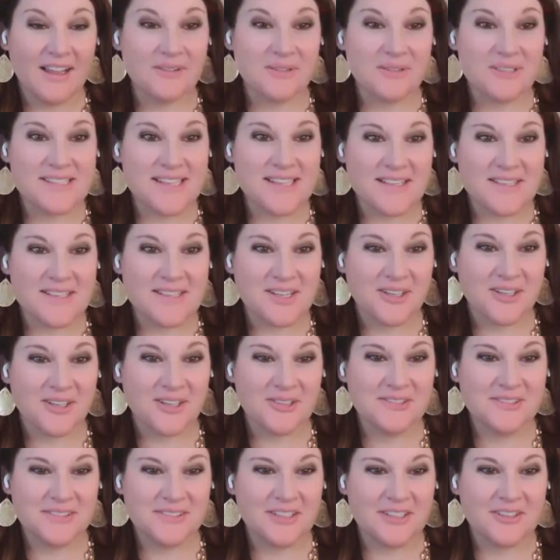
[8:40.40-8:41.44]
I would say
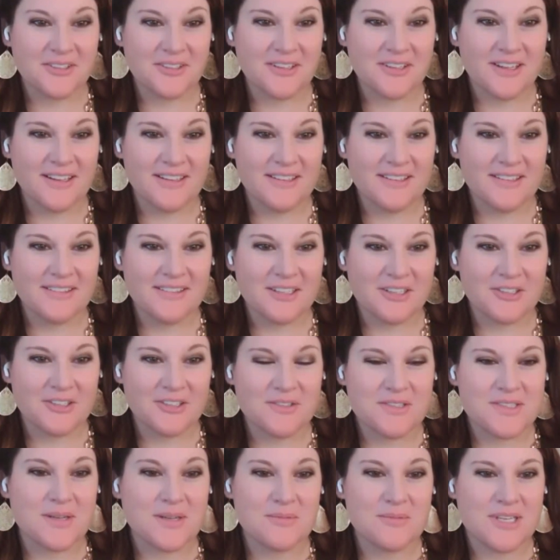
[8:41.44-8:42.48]
so.
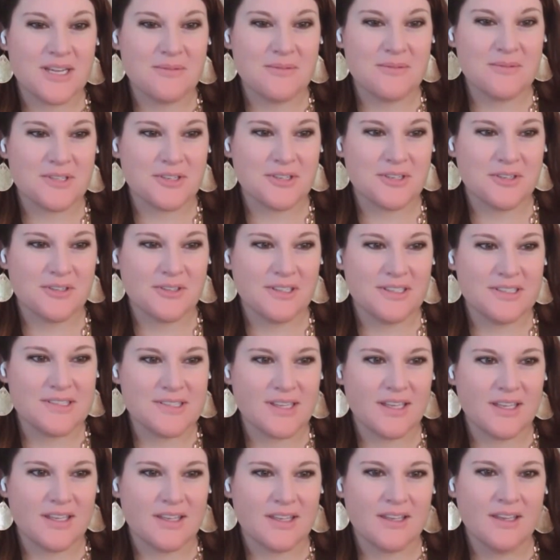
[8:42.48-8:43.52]
It's
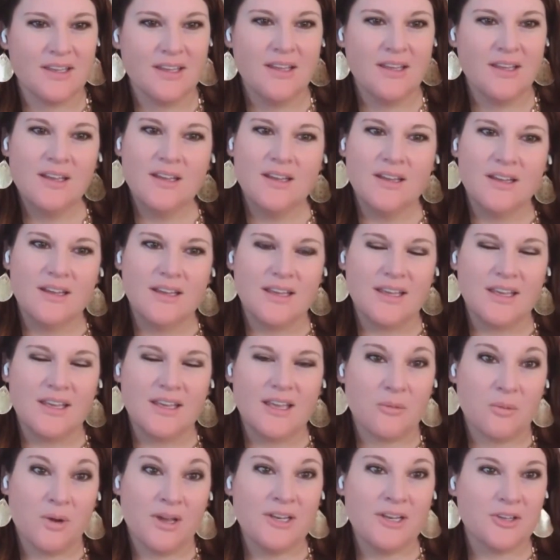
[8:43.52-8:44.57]
like, I
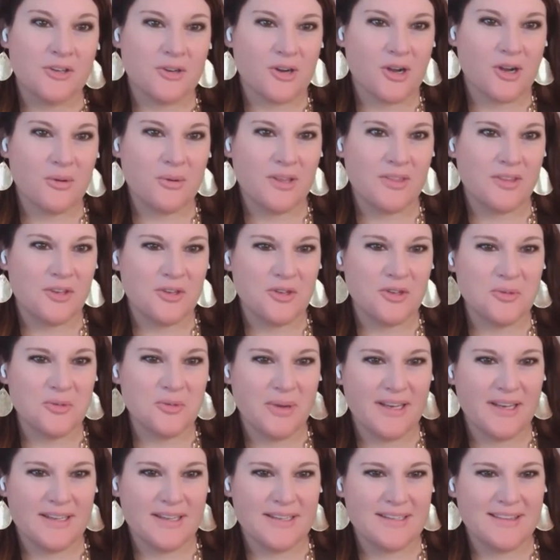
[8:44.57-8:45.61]
want to grow with you,
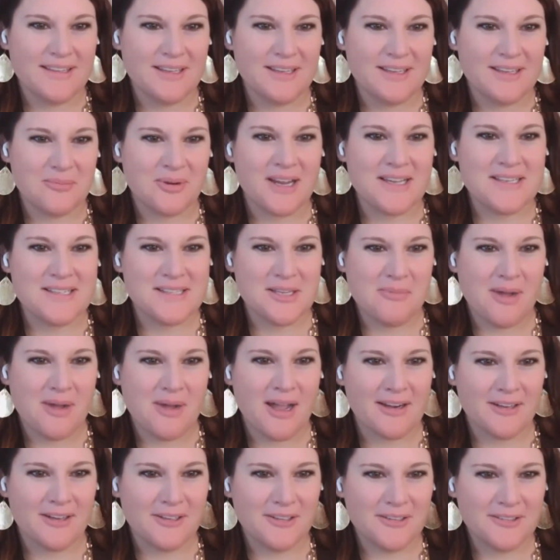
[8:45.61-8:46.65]
but the pricing
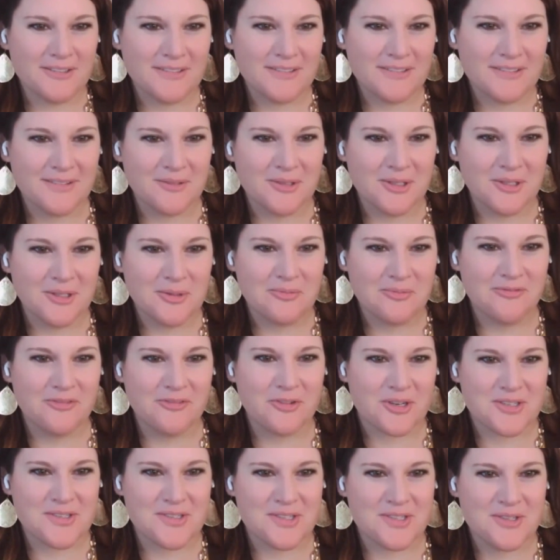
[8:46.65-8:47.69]
model will
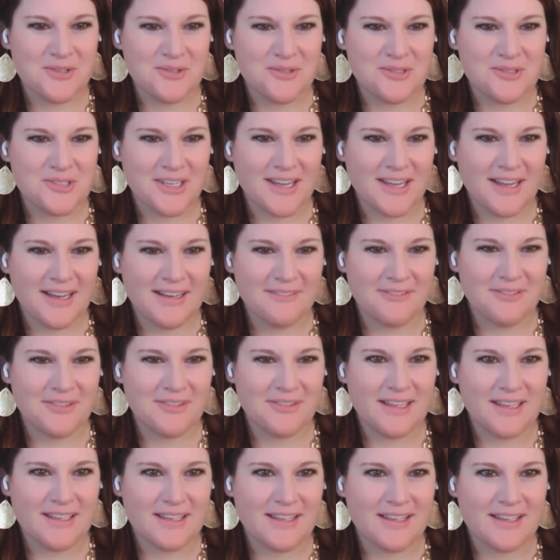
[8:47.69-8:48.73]
force you to kind of
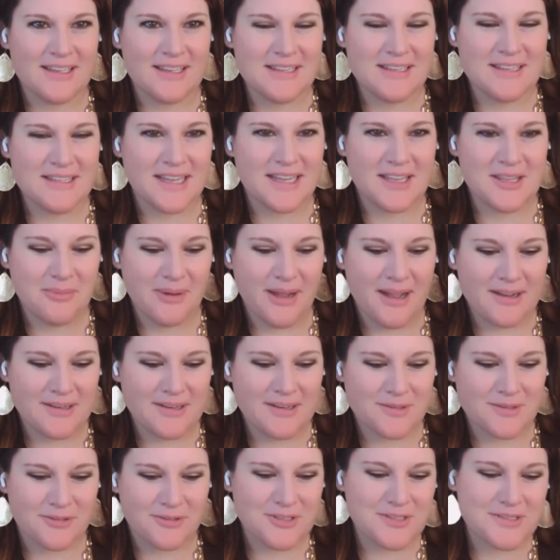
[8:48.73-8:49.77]
think inside the
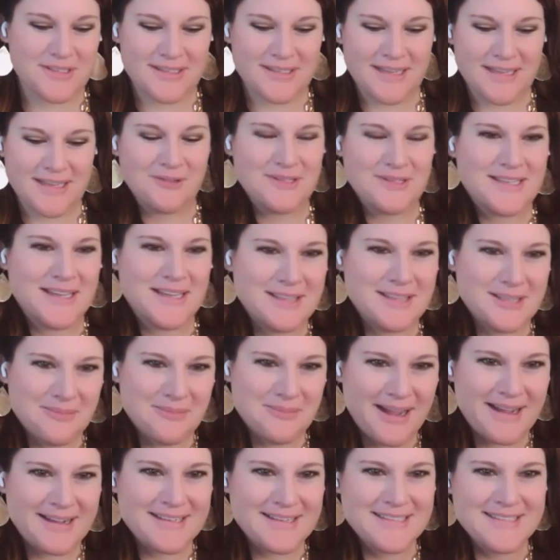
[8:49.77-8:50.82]
box versus outside the
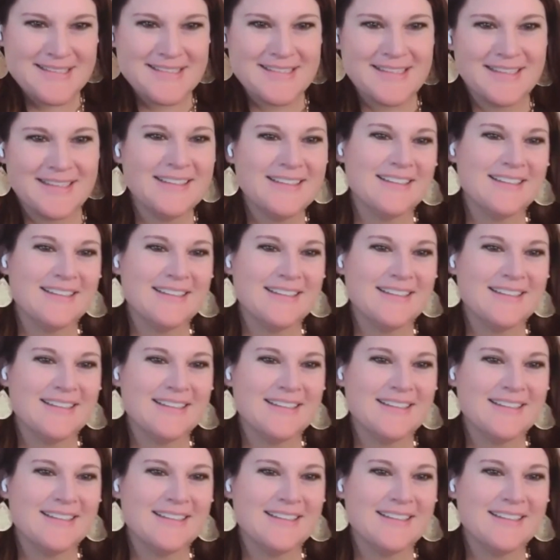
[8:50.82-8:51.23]
box.